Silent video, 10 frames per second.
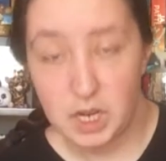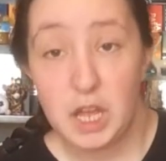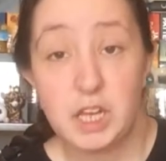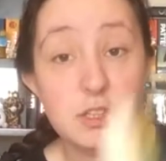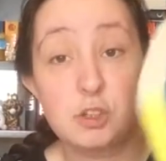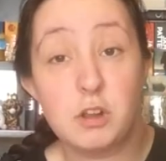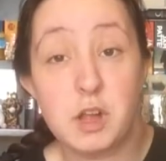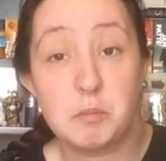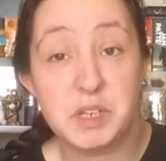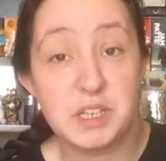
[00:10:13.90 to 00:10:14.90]
And it's not that
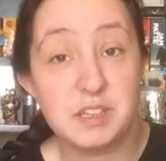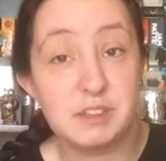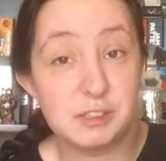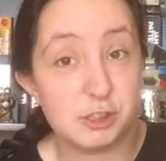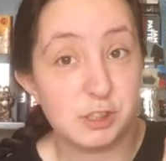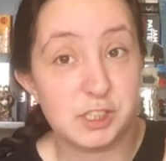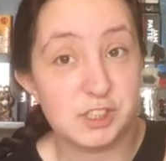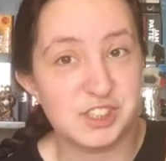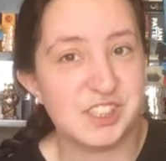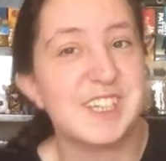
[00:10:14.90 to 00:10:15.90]
big either, so that's good.